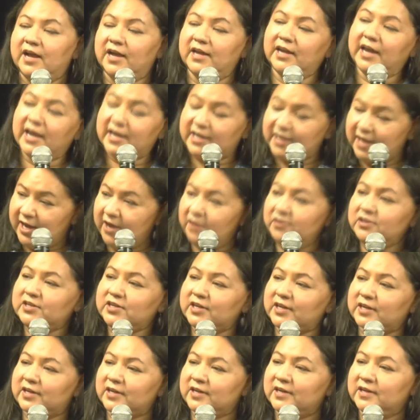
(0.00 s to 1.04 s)
And I
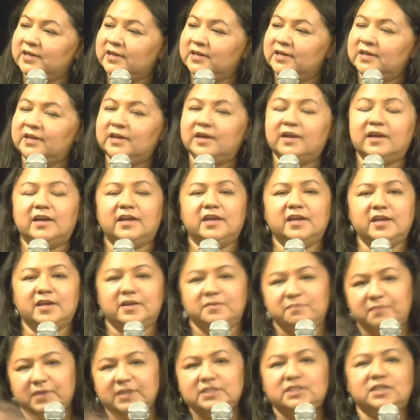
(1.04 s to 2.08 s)
counted. He
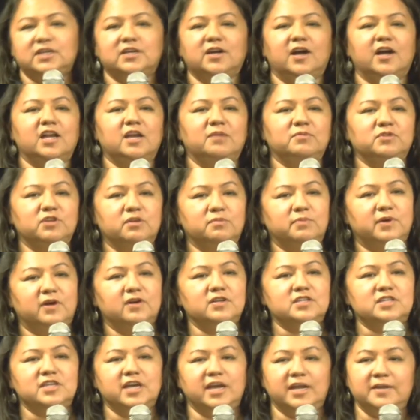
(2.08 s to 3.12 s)
must have got up to
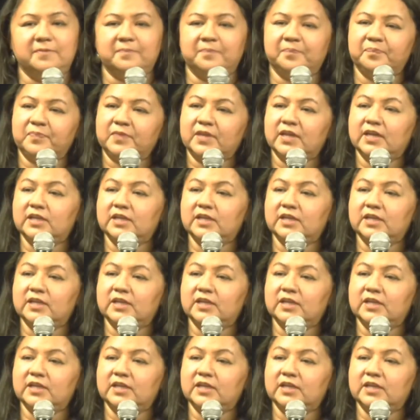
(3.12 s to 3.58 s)
about 10.